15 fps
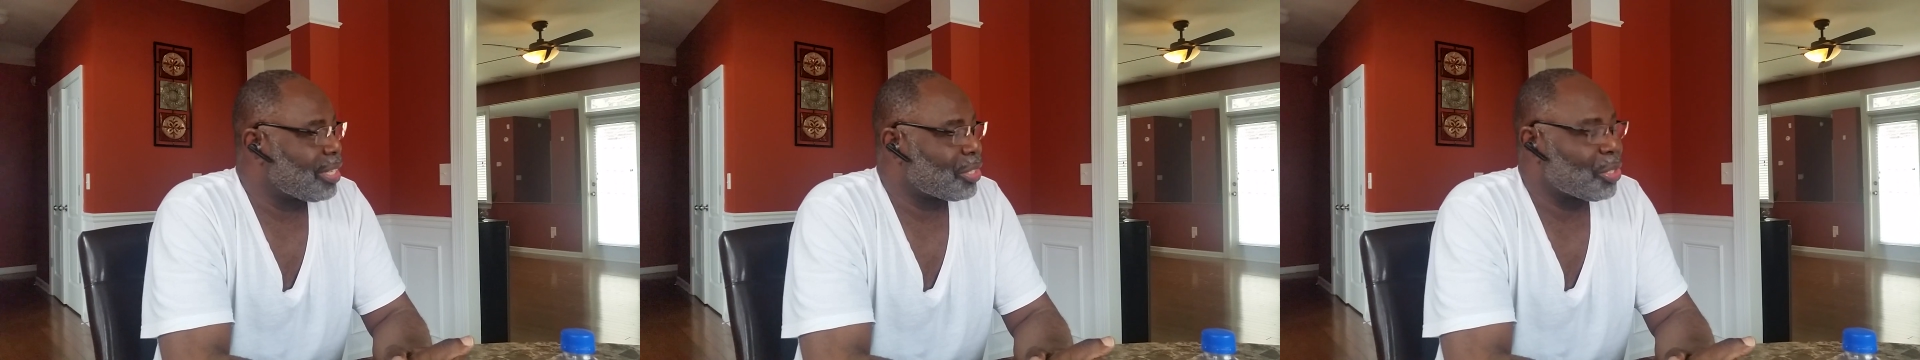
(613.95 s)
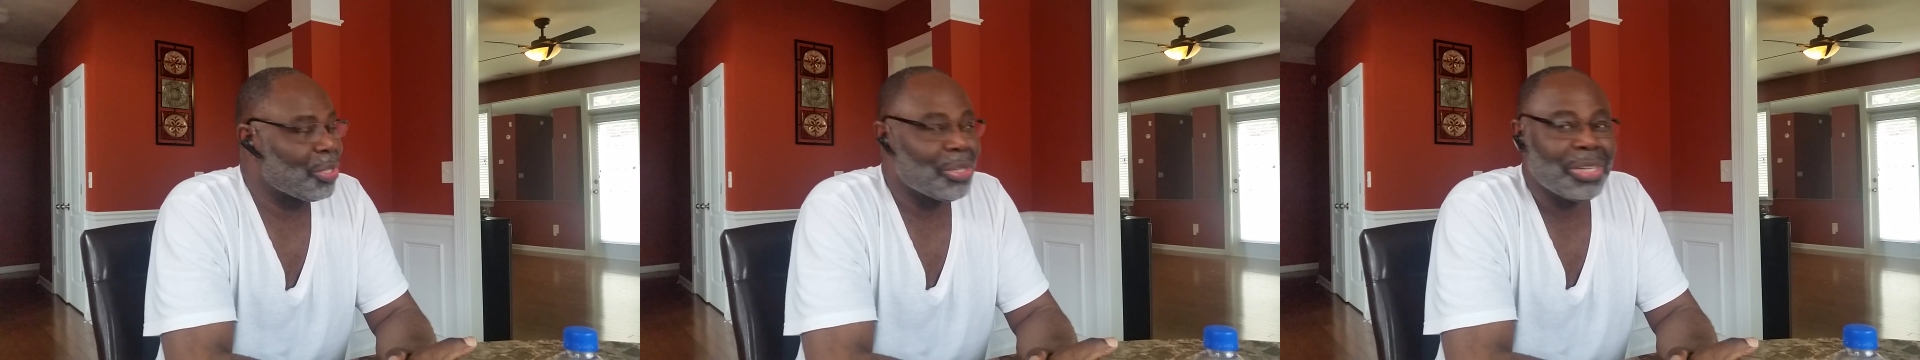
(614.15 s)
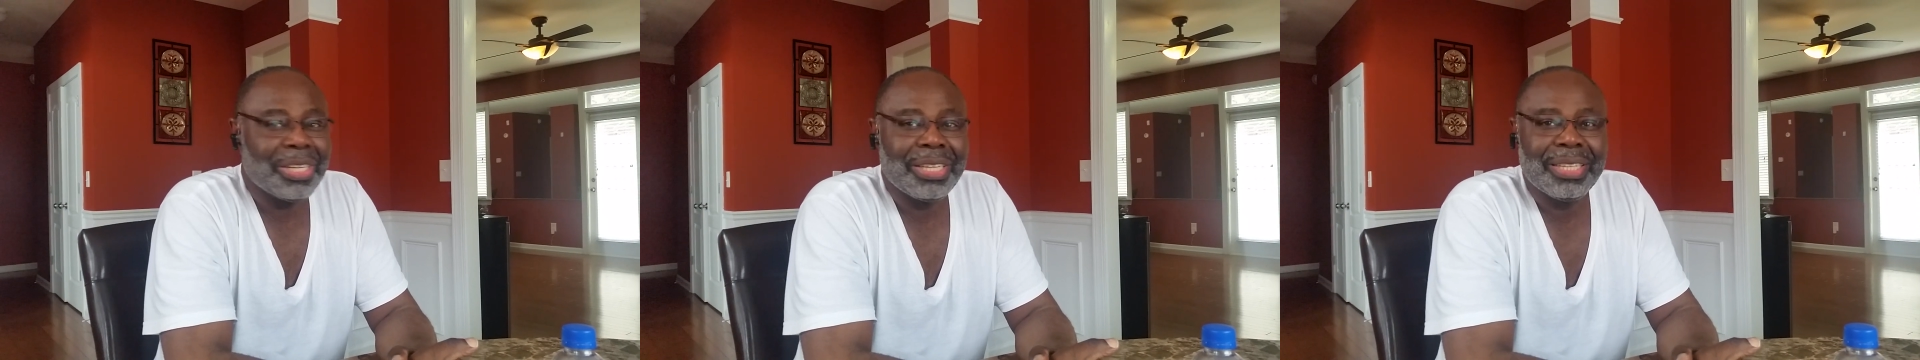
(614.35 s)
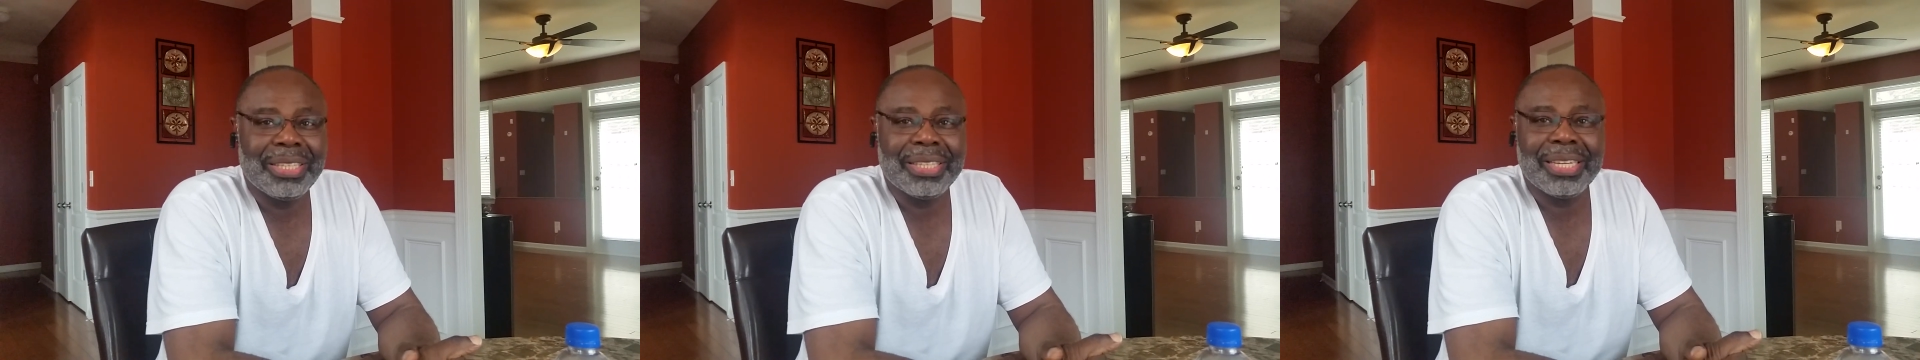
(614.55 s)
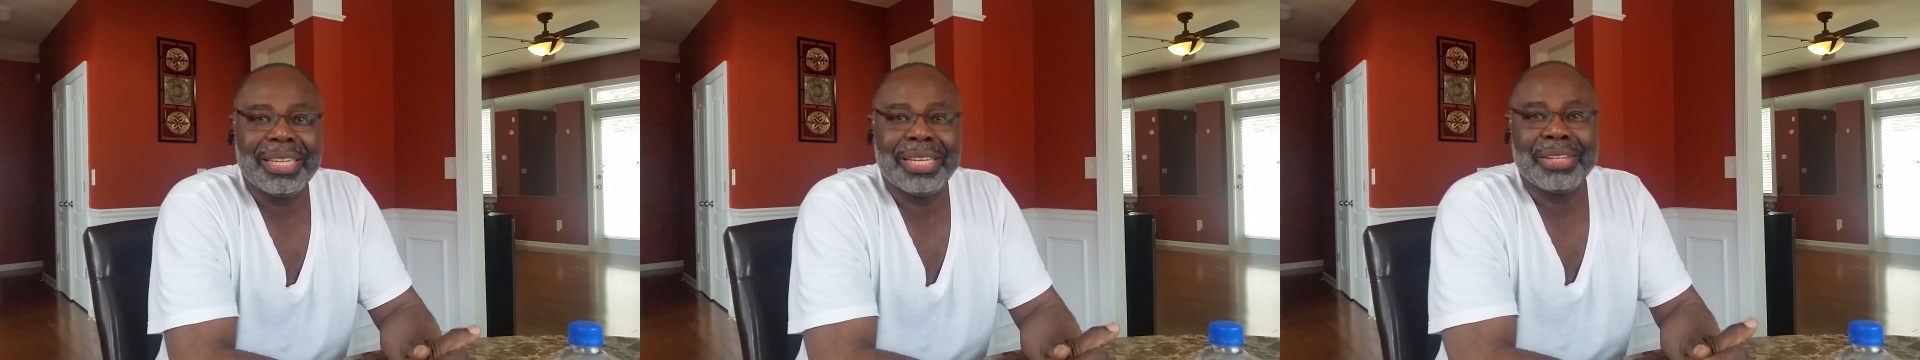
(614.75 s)
Atoe.
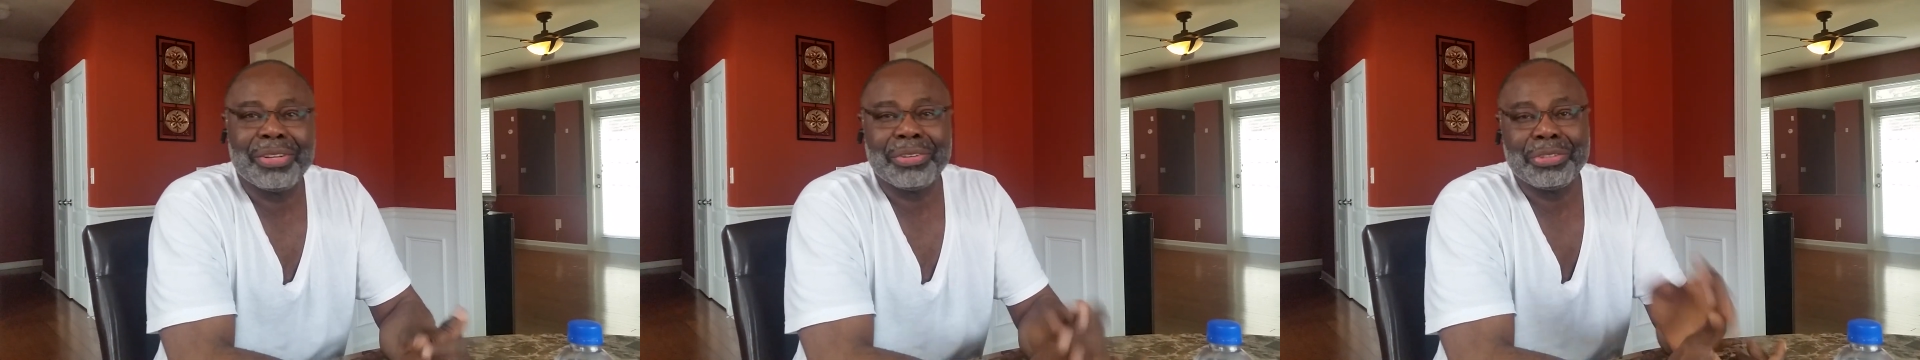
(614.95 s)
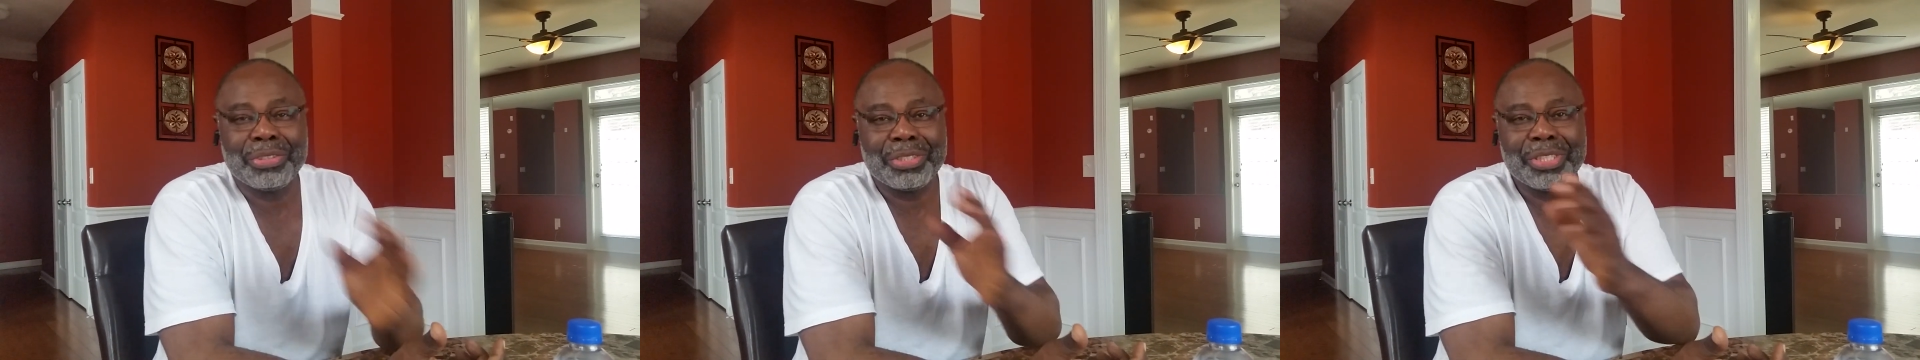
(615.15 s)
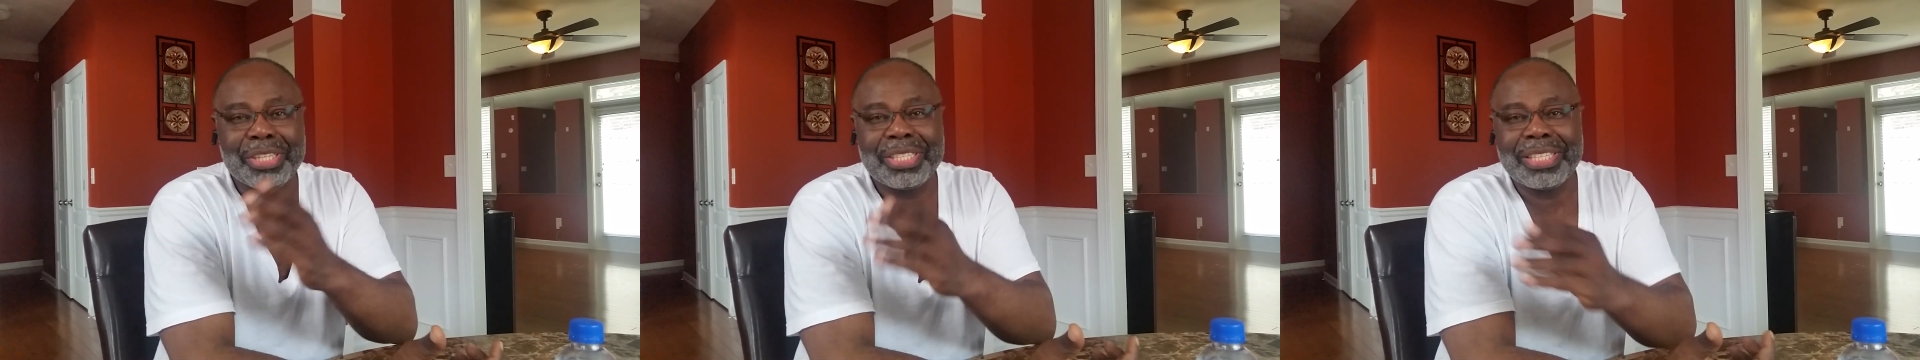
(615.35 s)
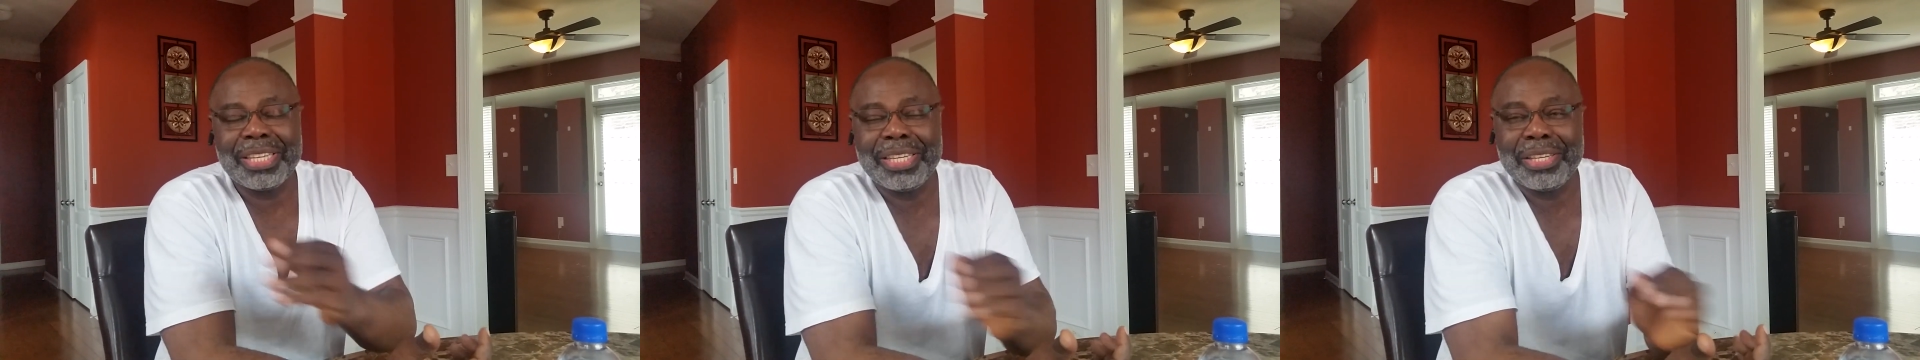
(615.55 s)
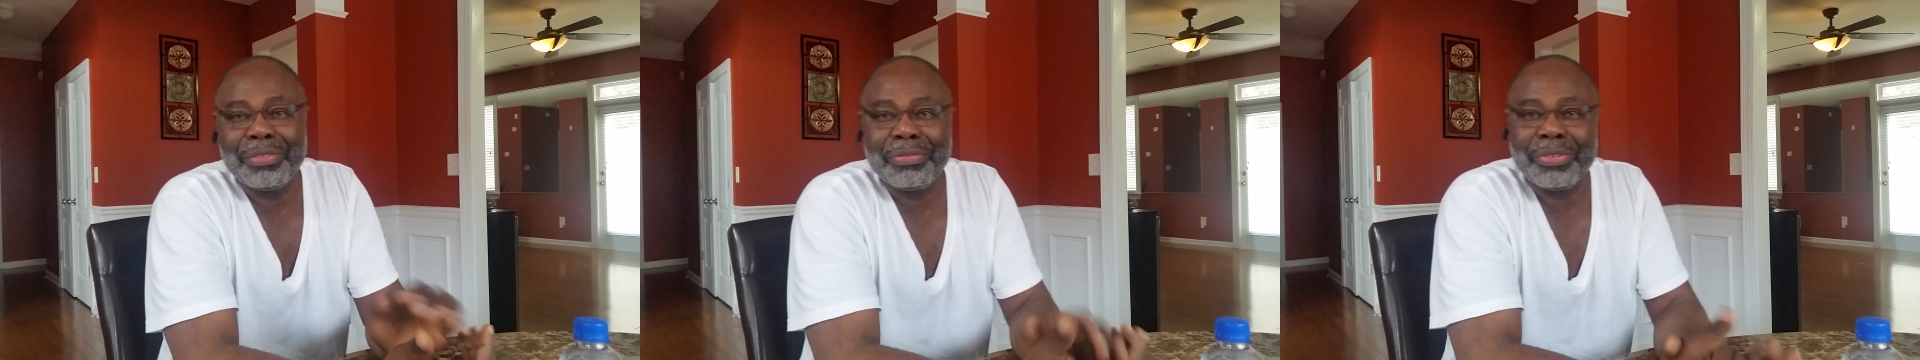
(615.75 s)
You just
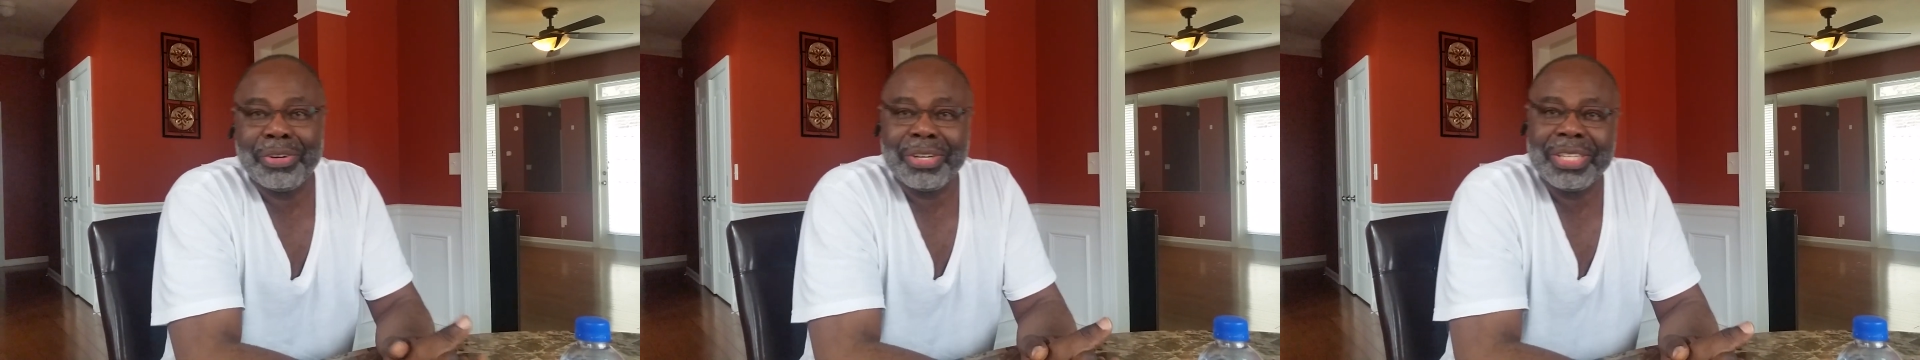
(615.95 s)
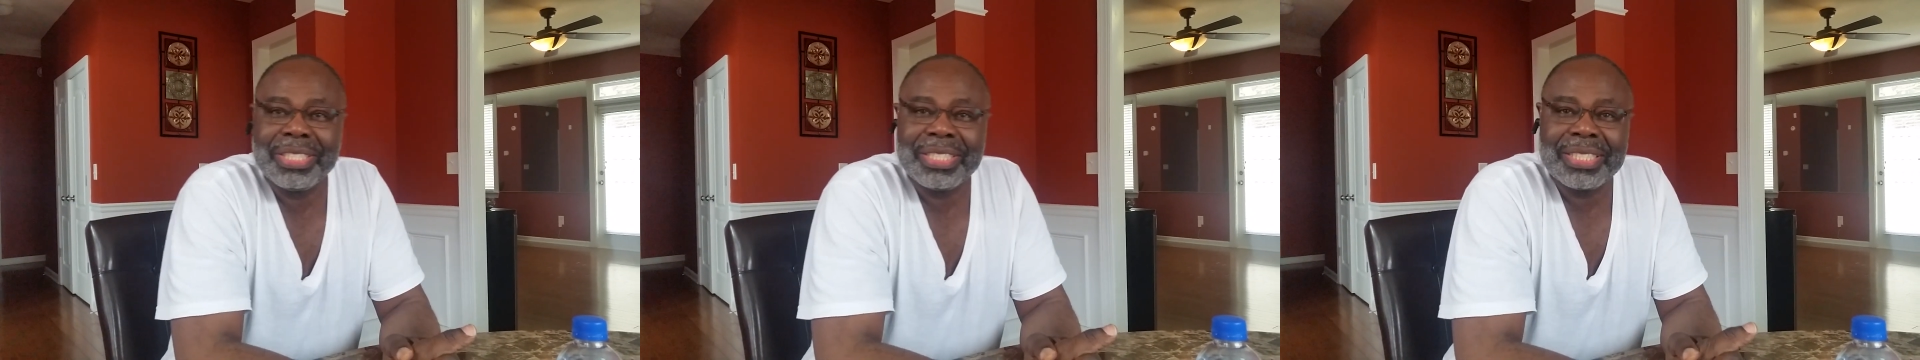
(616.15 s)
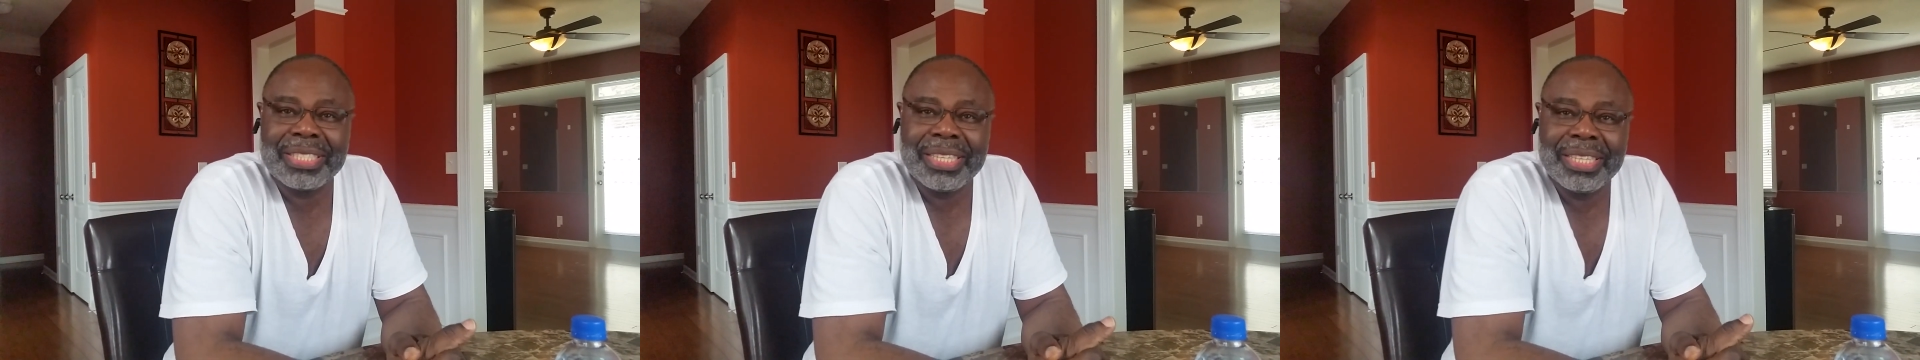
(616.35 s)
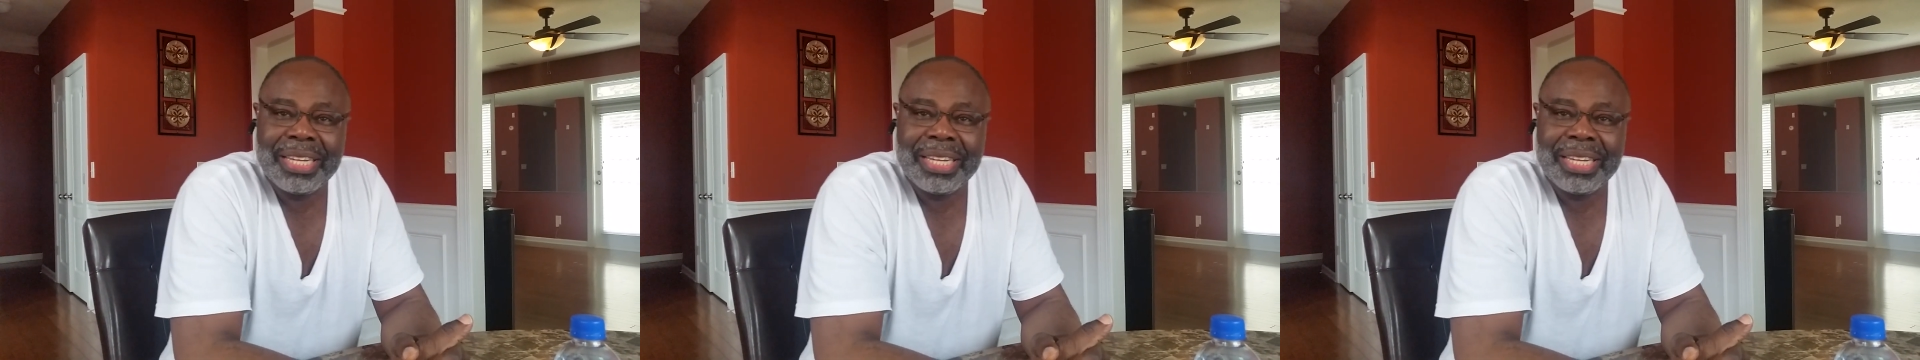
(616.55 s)
heard the voice